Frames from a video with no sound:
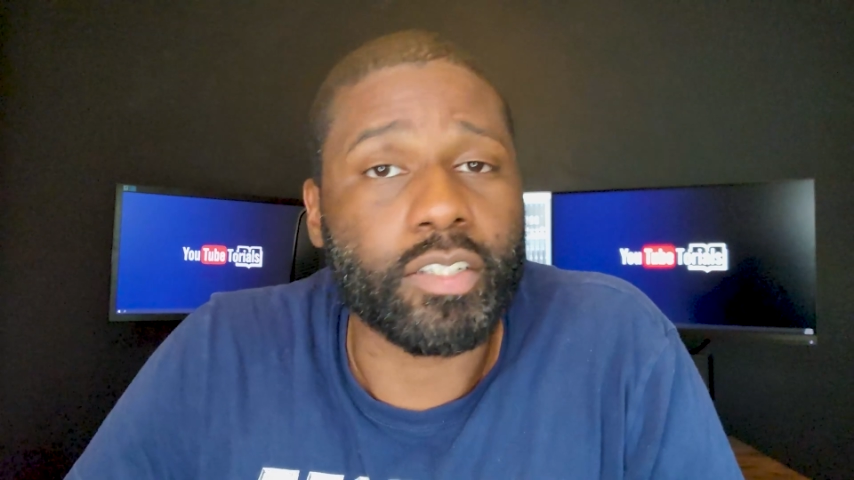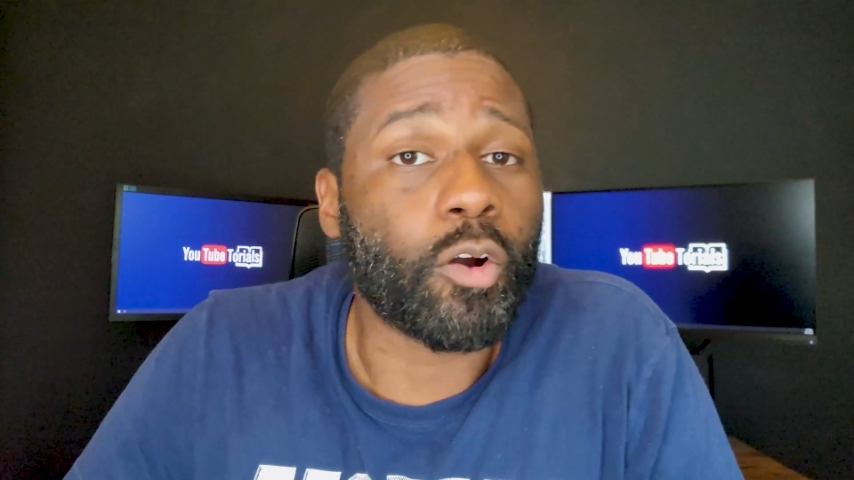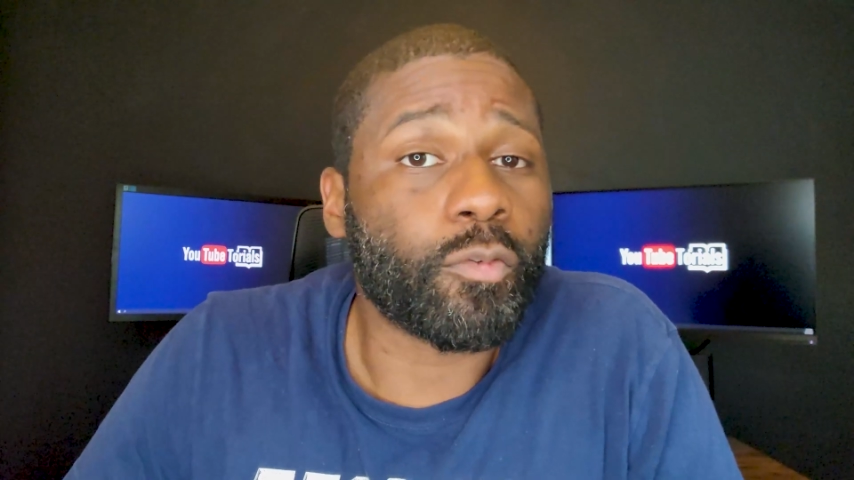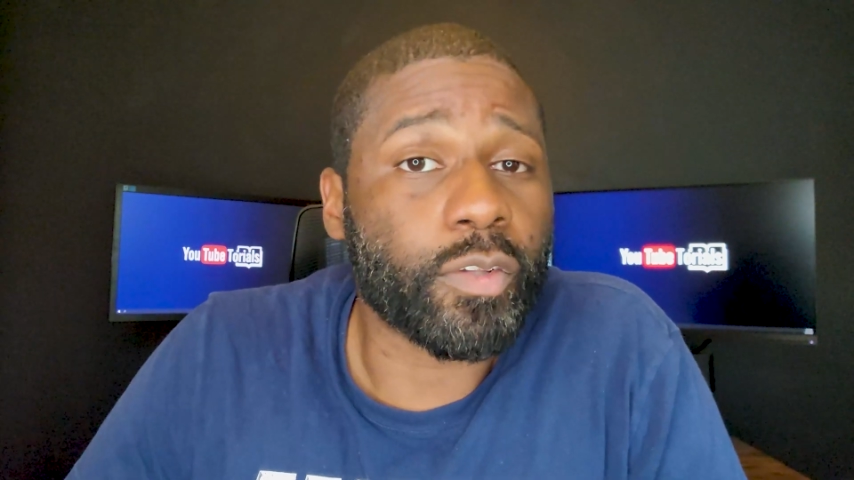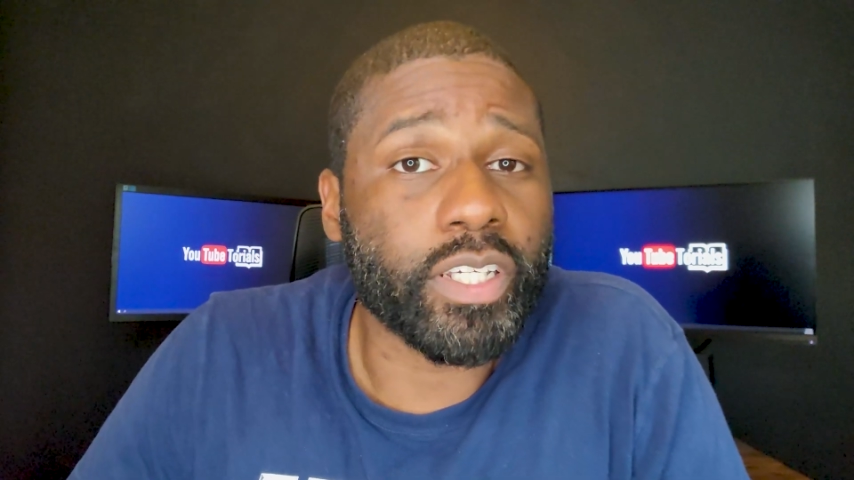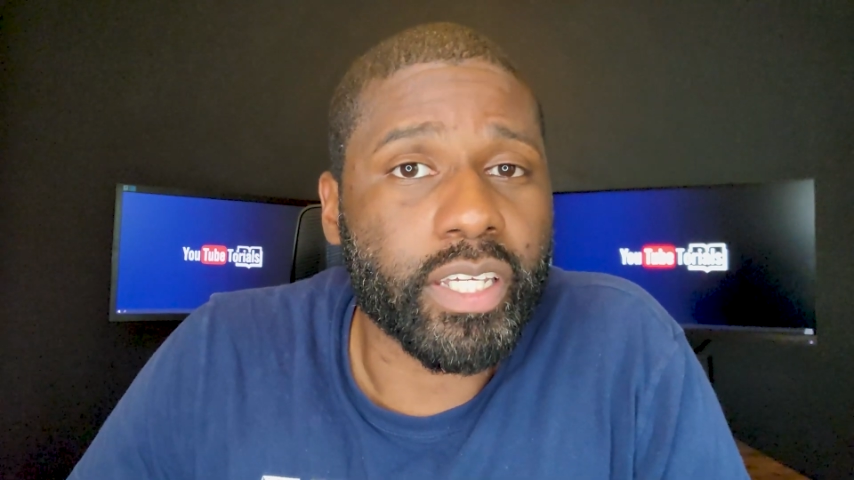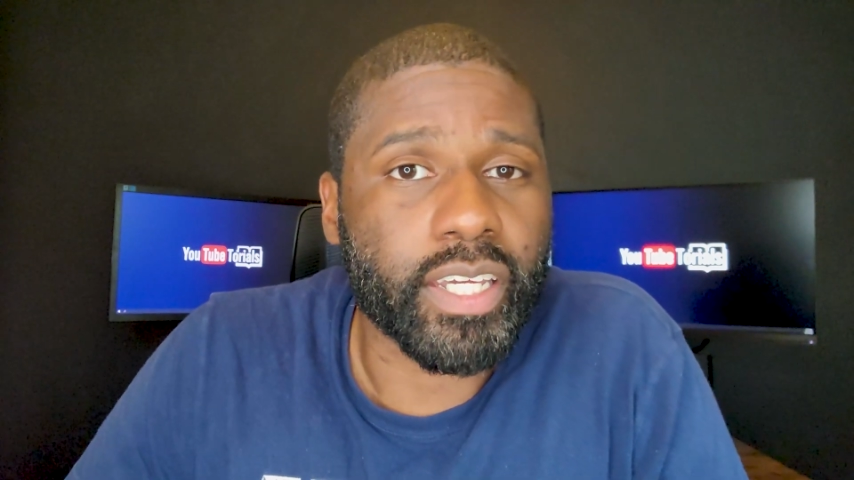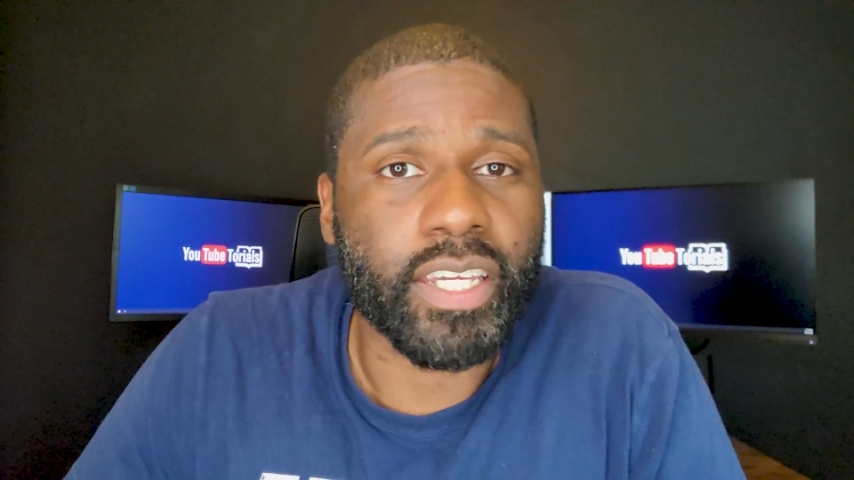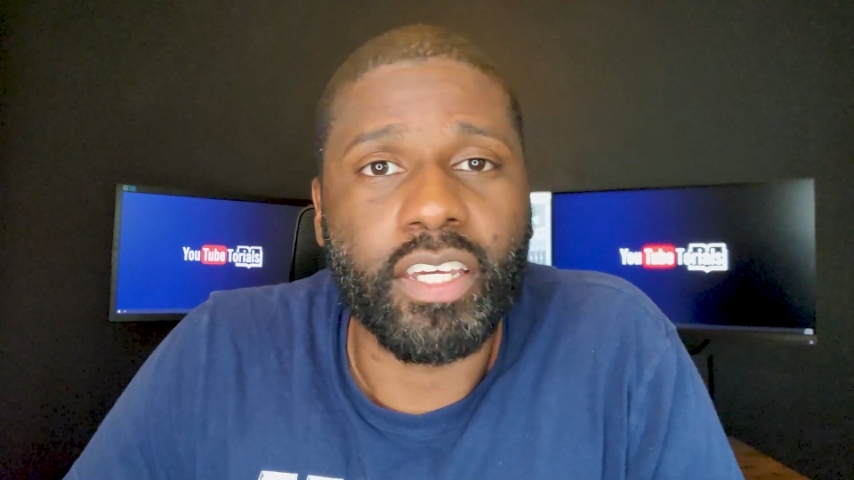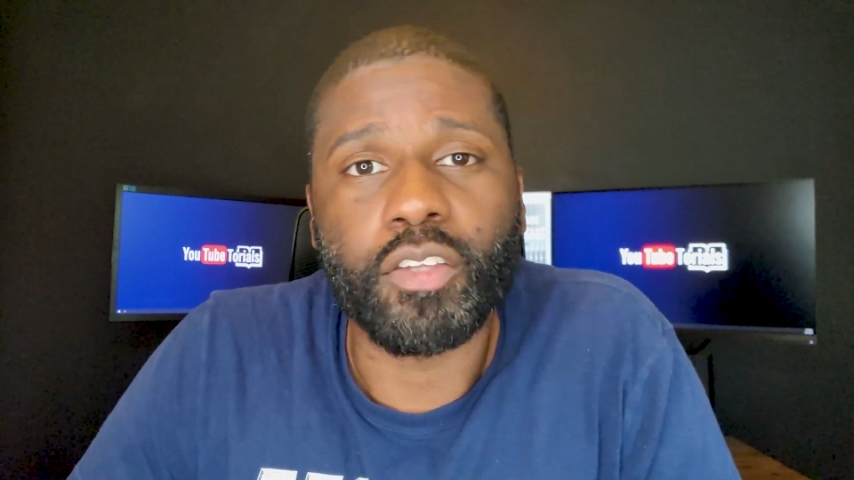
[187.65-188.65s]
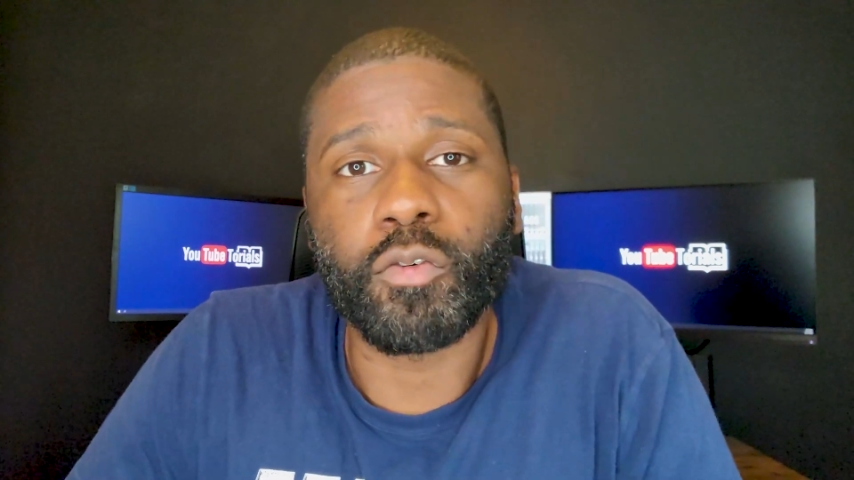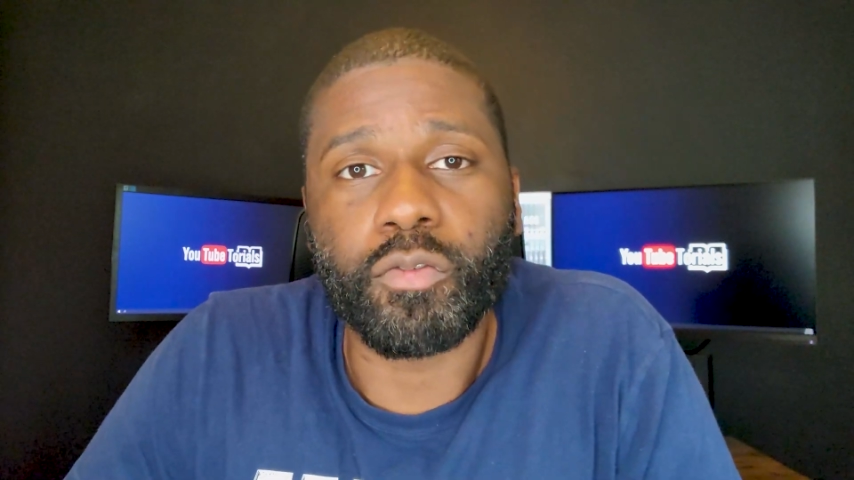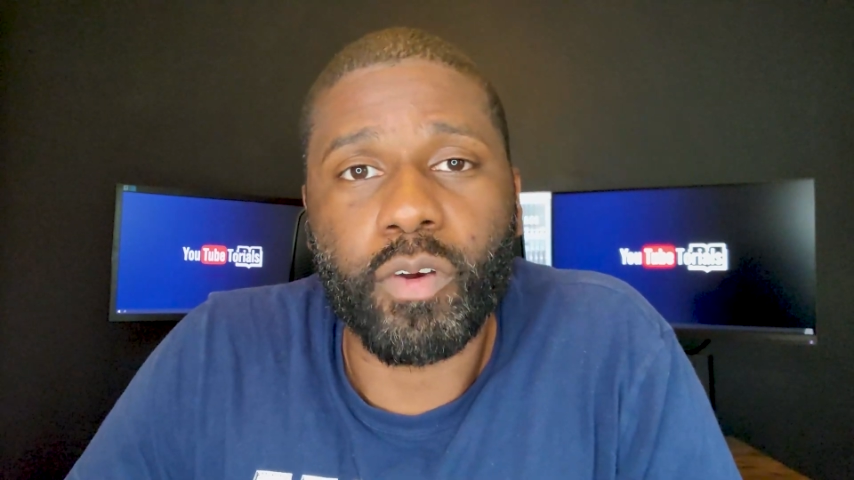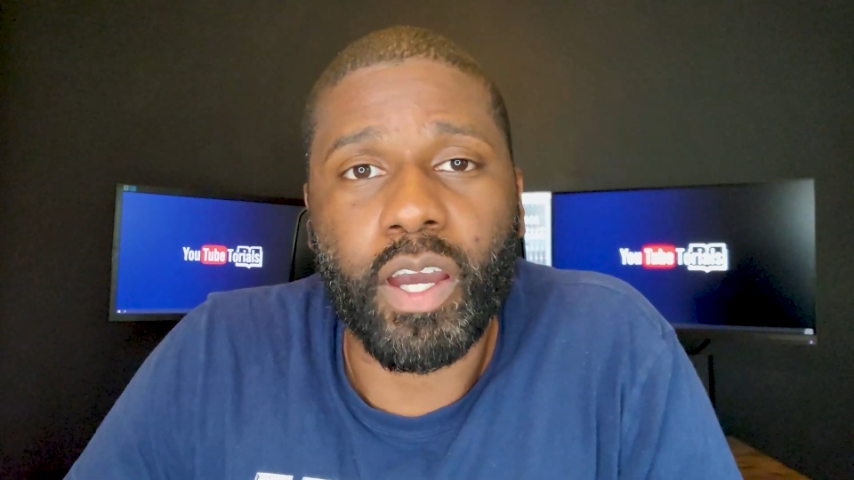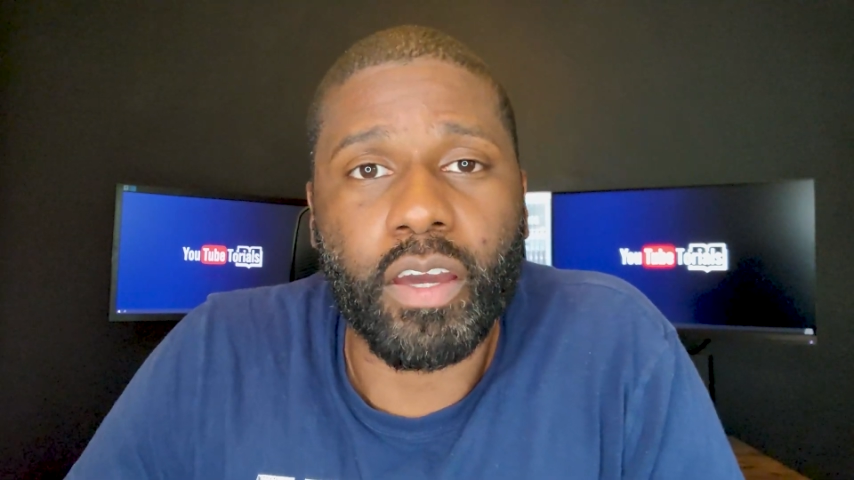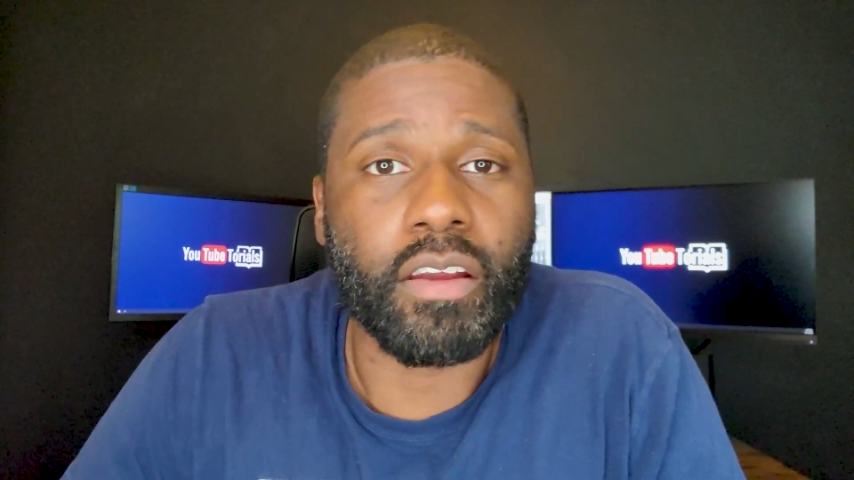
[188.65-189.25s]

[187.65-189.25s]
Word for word: So hopefully you found